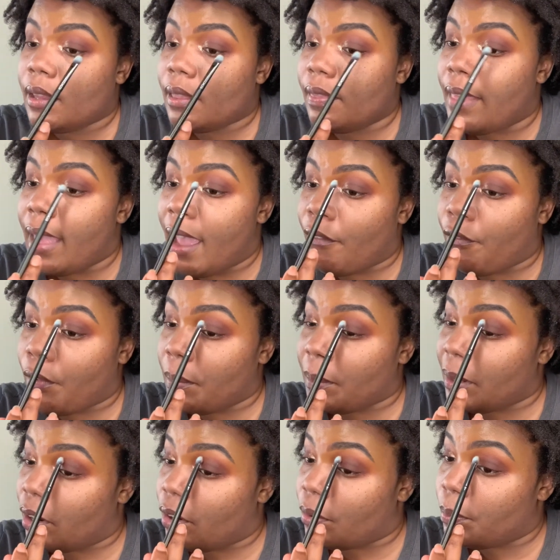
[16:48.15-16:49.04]
that
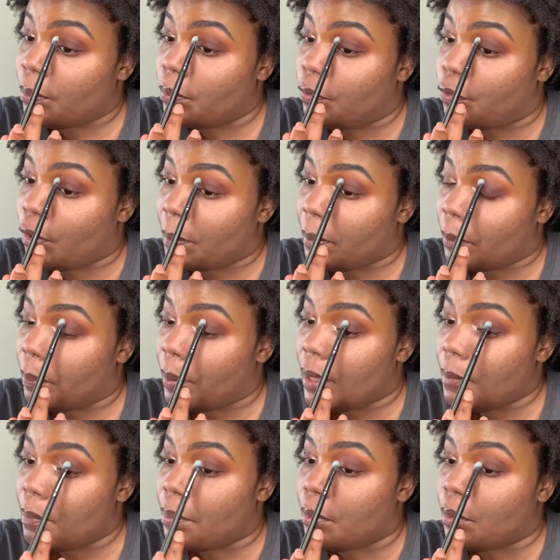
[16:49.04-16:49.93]
from the
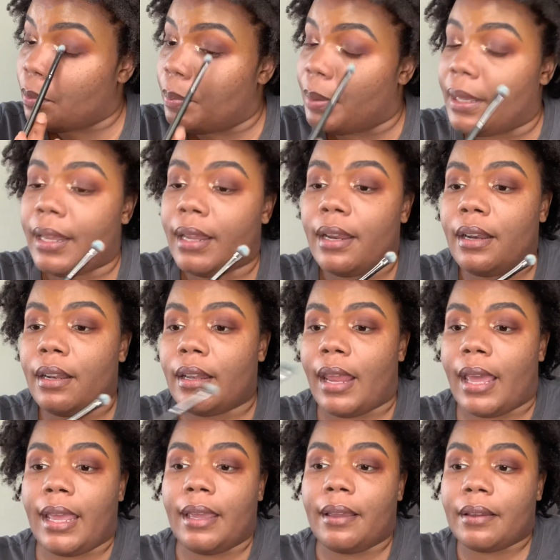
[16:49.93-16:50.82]
people. But
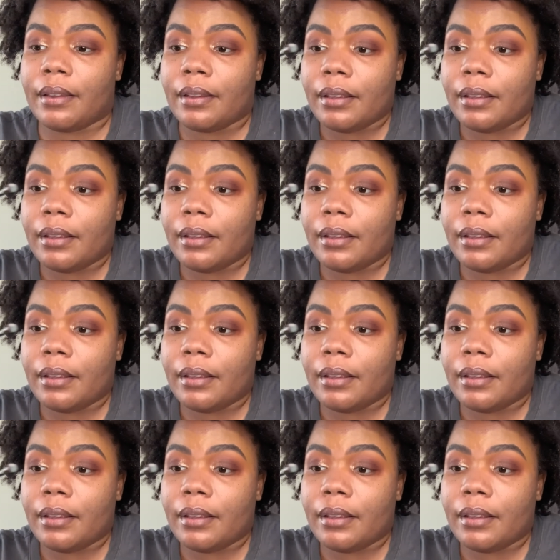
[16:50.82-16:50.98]
like,